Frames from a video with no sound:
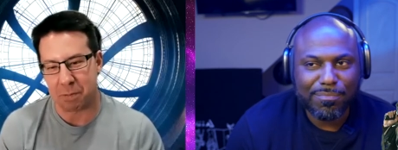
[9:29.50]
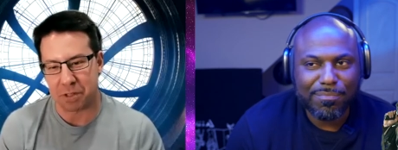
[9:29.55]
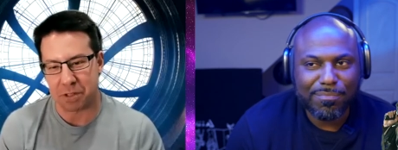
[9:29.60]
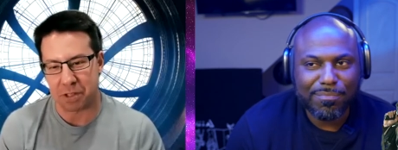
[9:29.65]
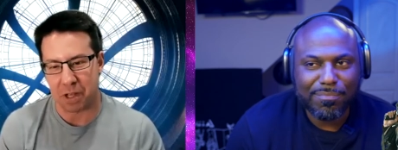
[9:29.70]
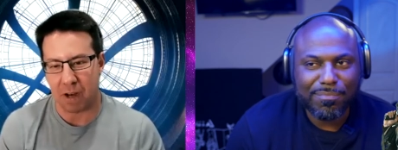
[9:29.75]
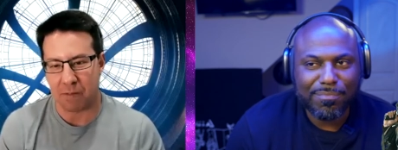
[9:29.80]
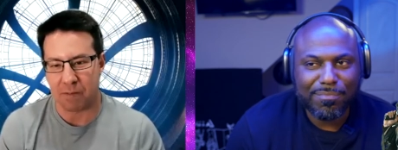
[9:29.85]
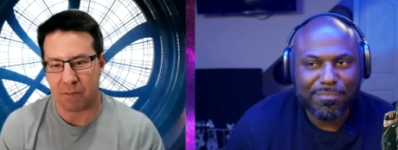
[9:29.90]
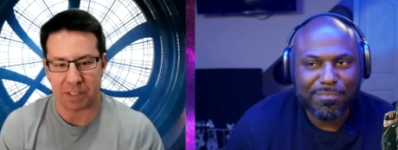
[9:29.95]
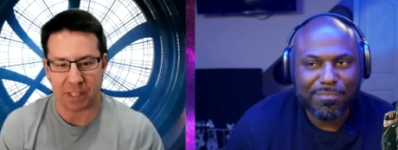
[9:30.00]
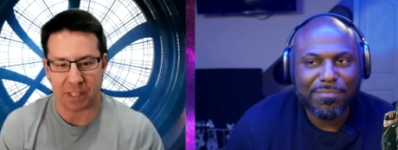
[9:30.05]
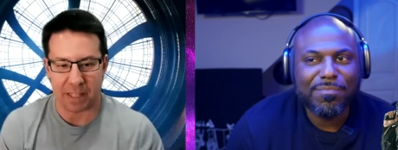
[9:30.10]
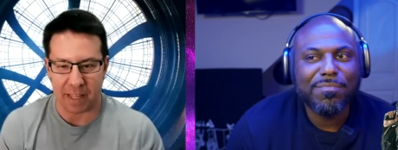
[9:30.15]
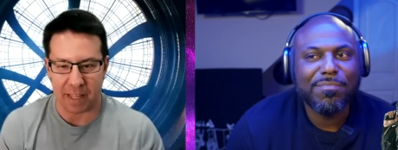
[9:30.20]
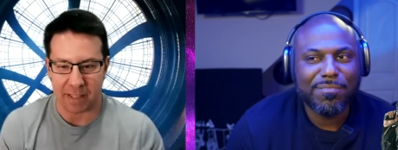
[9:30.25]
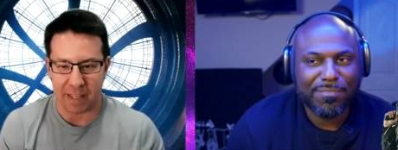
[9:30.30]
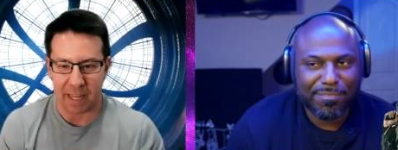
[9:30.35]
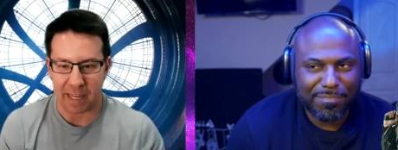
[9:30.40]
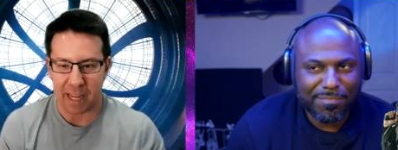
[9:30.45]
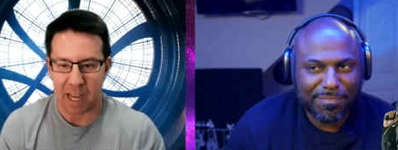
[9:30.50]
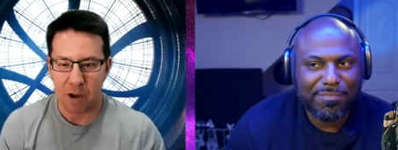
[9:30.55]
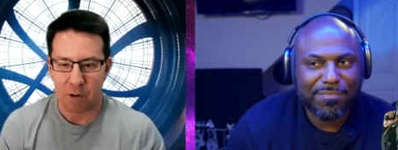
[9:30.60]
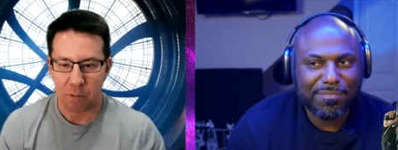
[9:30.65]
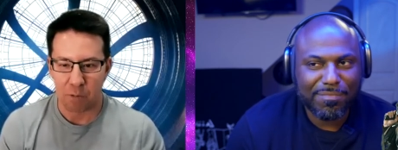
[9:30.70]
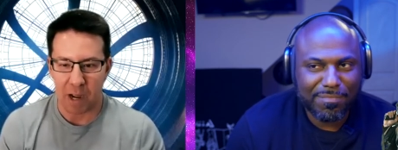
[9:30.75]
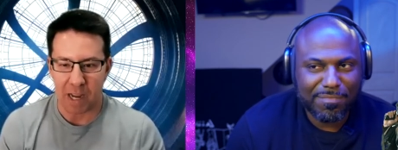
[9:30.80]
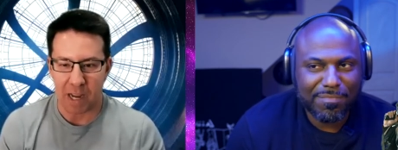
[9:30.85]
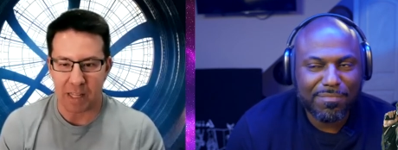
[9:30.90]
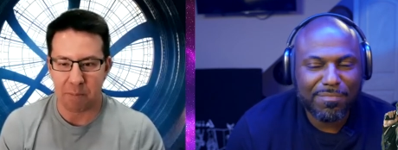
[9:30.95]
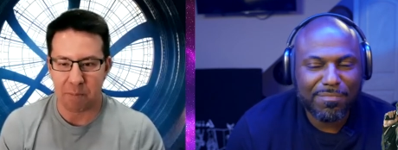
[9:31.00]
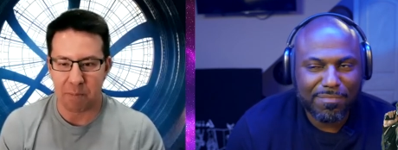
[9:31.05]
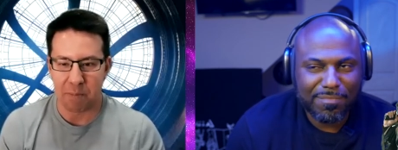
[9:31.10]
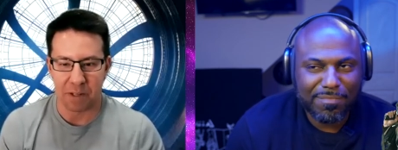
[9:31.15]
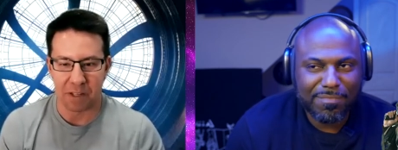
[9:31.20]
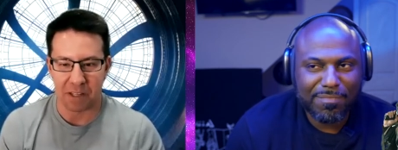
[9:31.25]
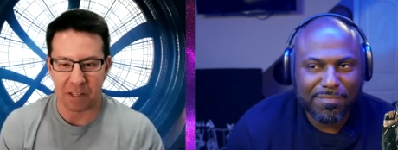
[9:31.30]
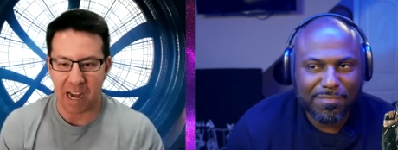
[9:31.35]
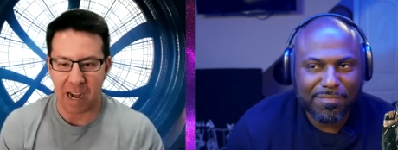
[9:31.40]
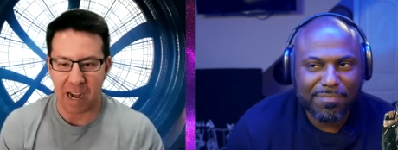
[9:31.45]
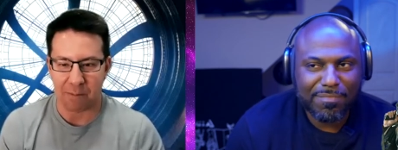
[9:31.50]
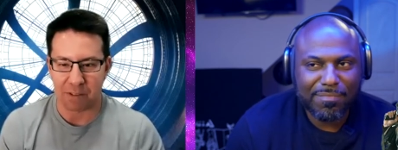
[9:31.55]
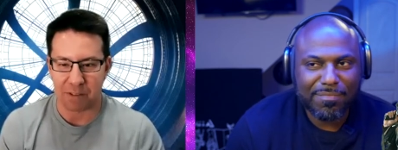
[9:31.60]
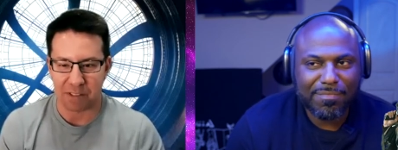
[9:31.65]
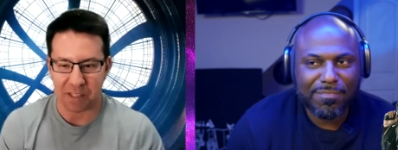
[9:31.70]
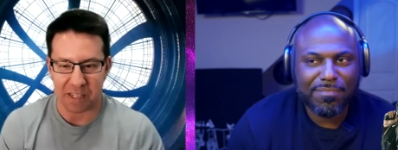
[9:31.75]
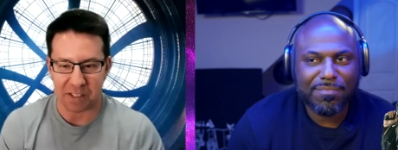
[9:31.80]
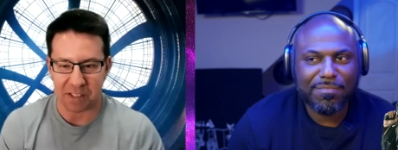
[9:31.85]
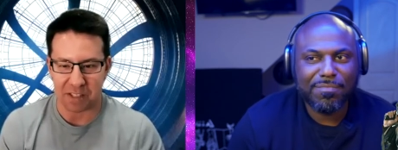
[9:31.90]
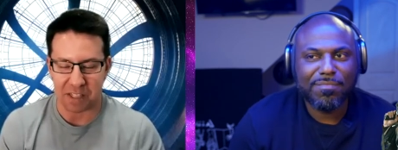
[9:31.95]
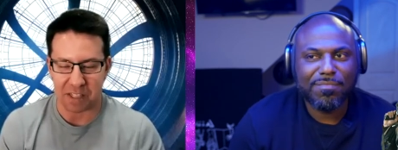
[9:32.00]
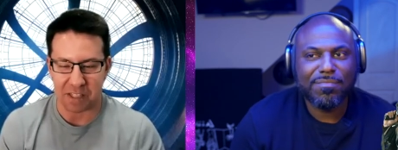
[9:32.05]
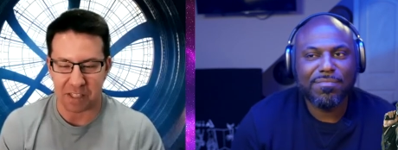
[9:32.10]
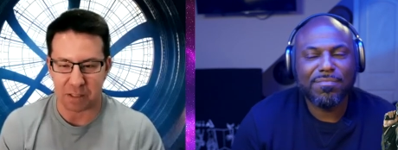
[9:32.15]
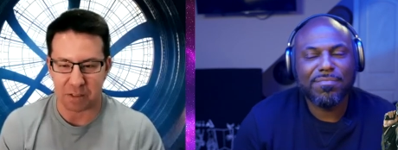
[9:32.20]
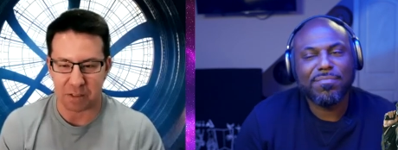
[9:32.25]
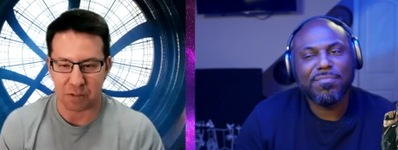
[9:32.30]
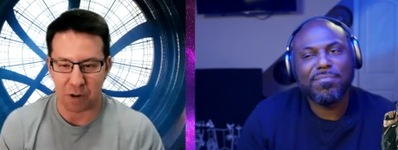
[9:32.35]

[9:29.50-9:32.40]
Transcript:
Speaker 1: resolve this? And then like right in the middle of conversation, he just